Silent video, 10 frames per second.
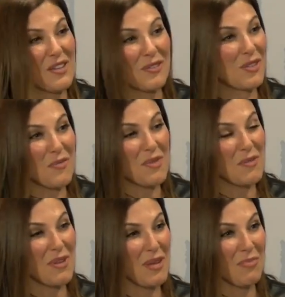so
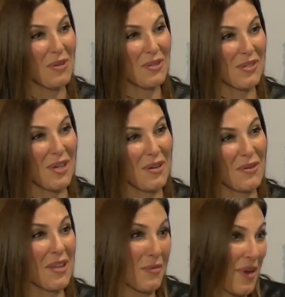many people
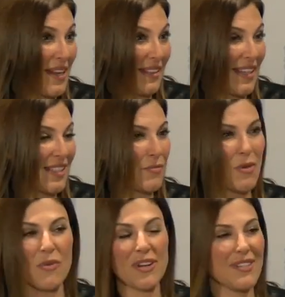on the waiting list, and
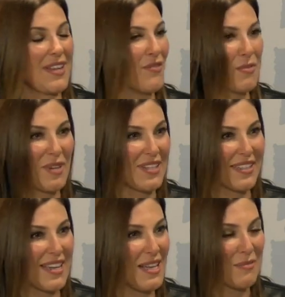we wanted everybody to
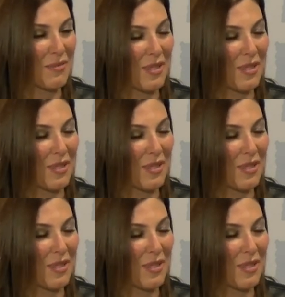come.